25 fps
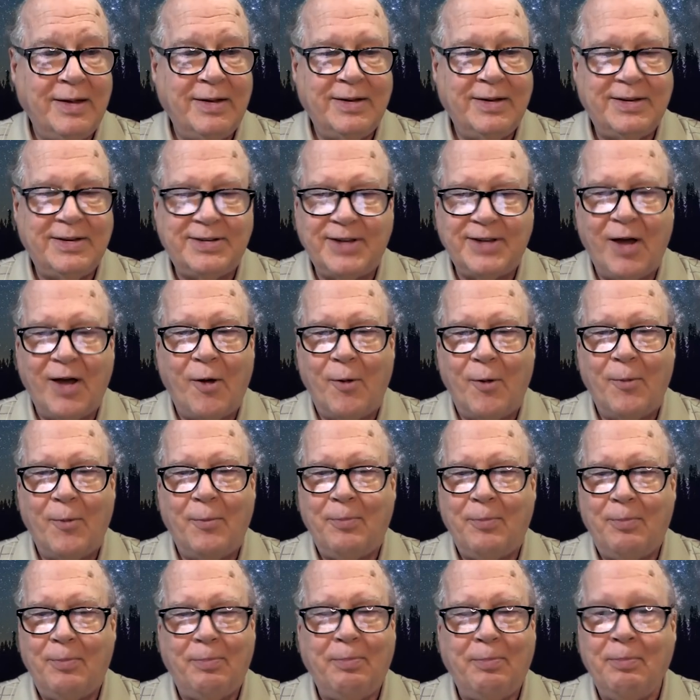So
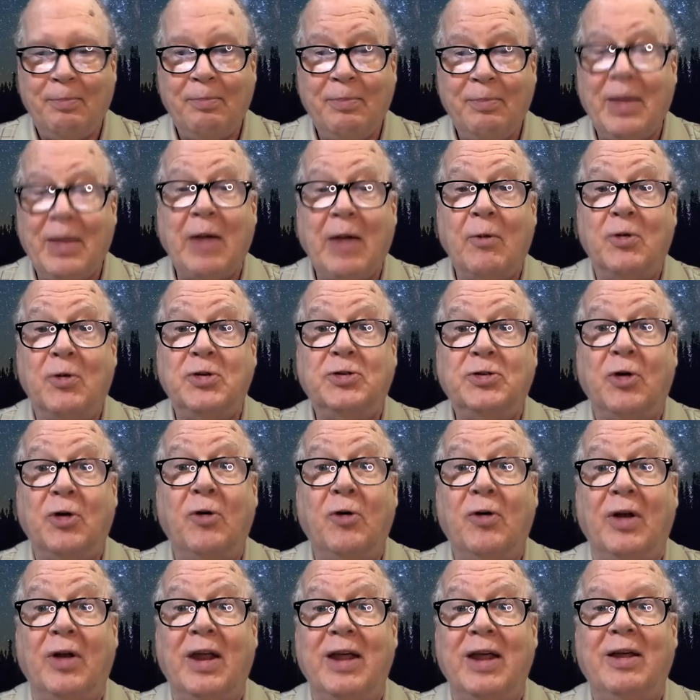they were
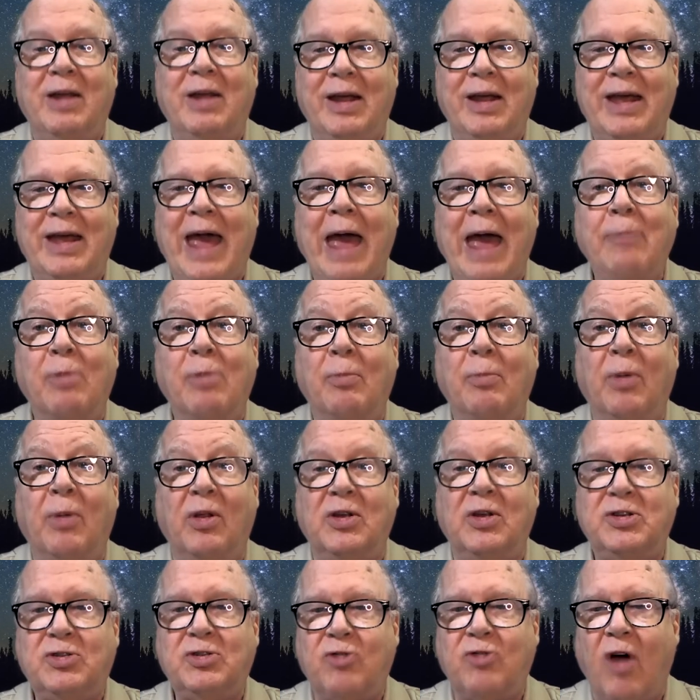certainly
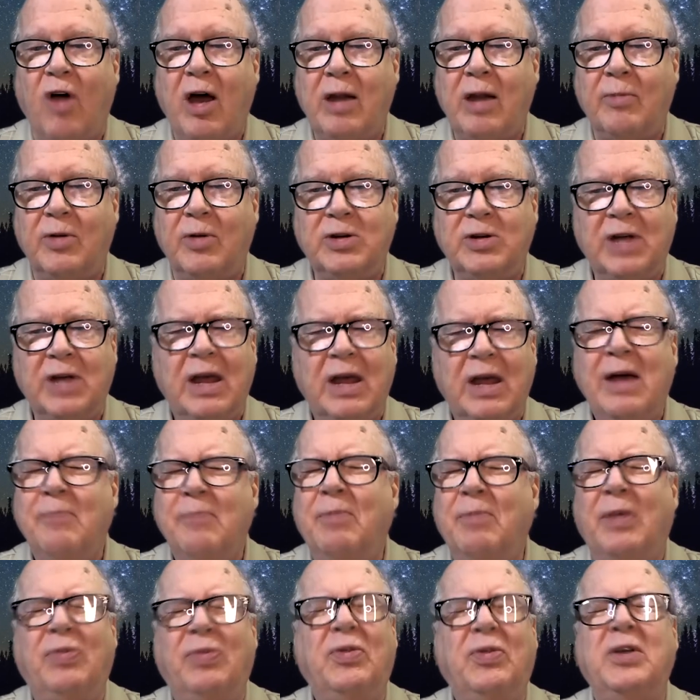capable astronomers,
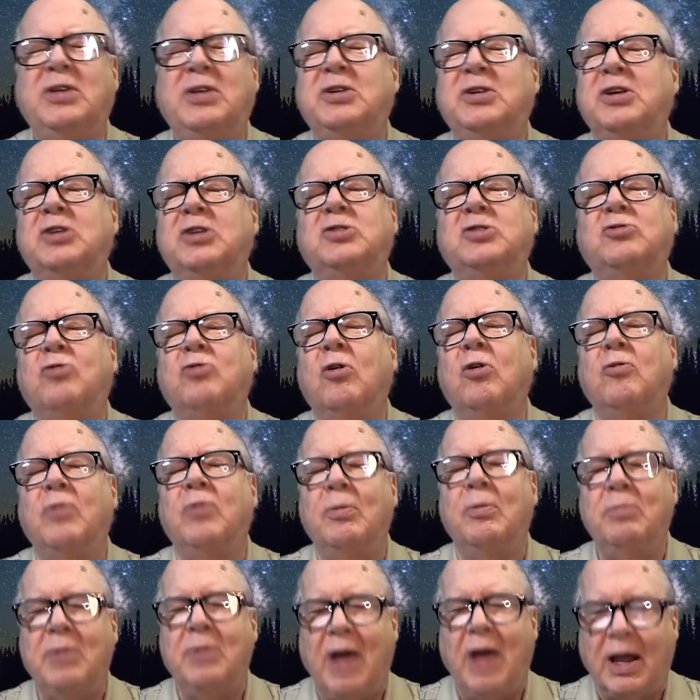but this just drove
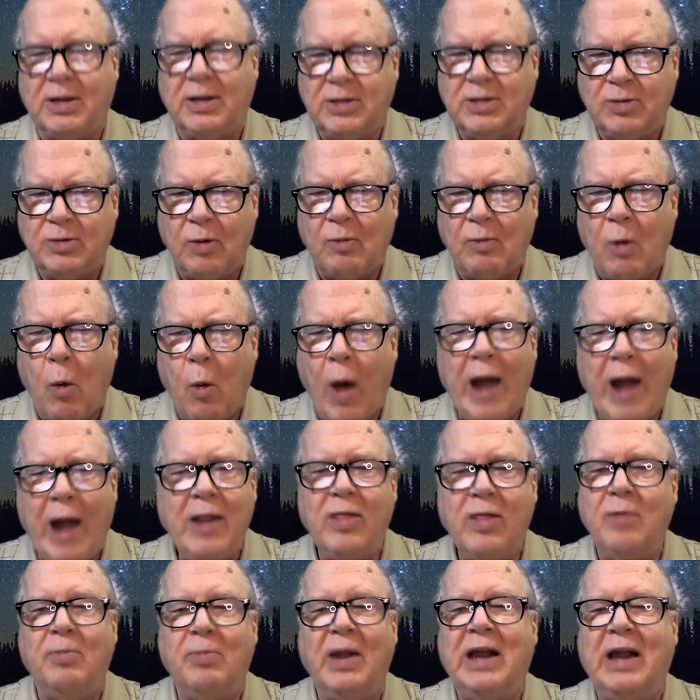them nuts. Why
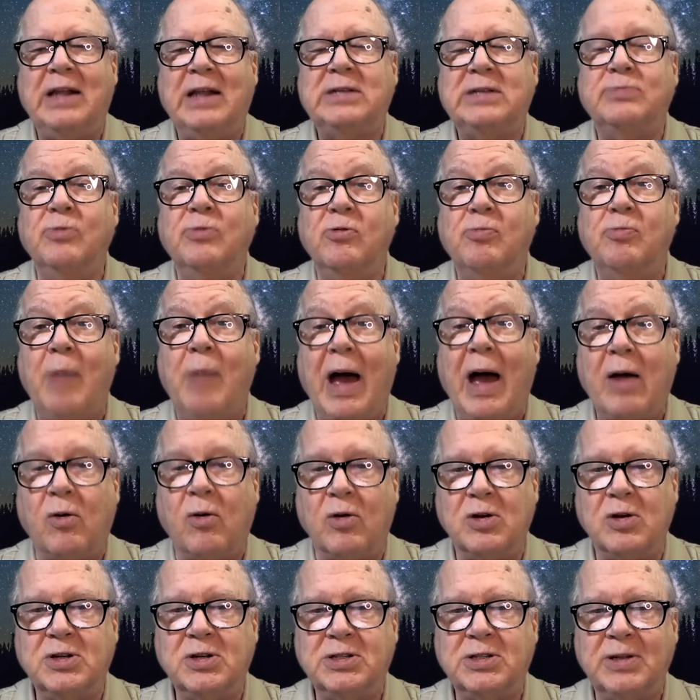did the planets move
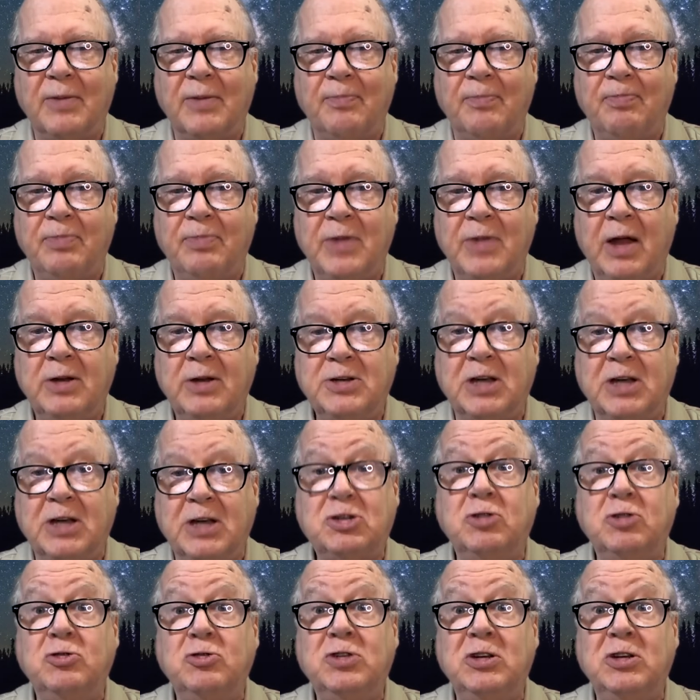backwards?
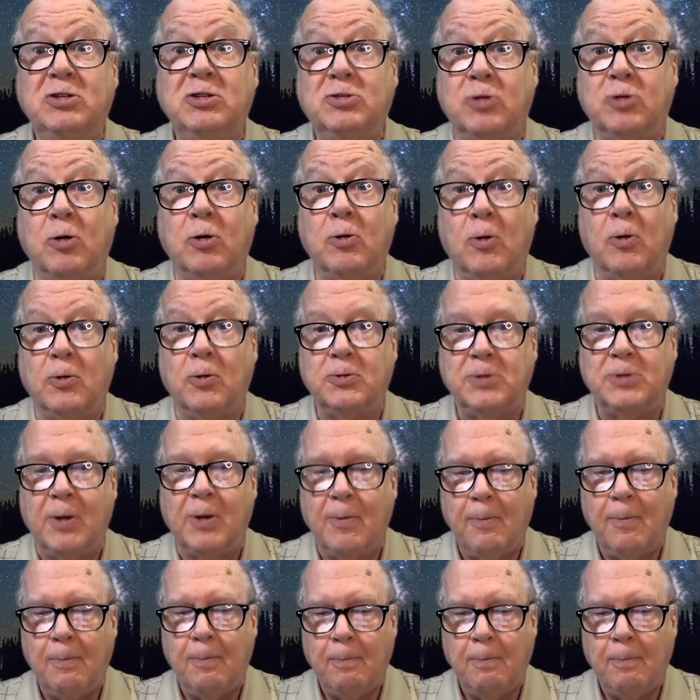Just using circles.